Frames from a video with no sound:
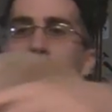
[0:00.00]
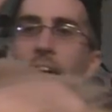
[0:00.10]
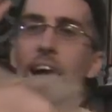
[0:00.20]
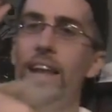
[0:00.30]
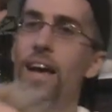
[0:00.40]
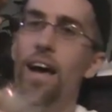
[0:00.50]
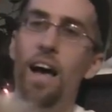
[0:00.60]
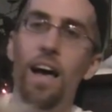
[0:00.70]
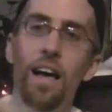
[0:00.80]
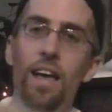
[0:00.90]
and
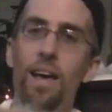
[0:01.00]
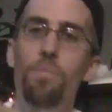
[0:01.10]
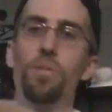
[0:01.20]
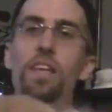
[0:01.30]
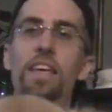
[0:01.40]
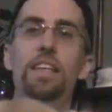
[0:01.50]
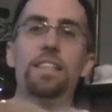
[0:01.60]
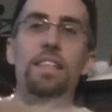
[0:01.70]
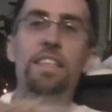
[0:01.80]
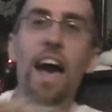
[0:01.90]

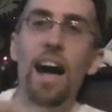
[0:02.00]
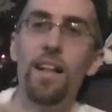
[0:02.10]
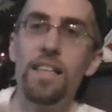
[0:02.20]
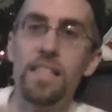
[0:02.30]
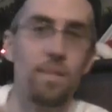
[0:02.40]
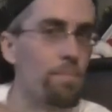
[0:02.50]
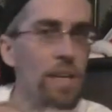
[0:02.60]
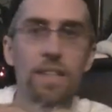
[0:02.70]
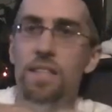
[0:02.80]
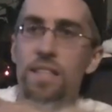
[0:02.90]
please, Dallas,
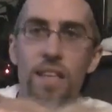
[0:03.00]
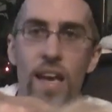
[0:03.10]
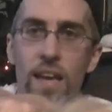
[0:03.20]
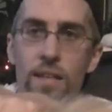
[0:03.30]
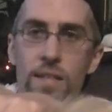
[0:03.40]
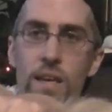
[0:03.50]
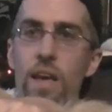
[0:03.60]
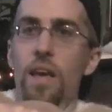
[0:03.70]
beat the Saints.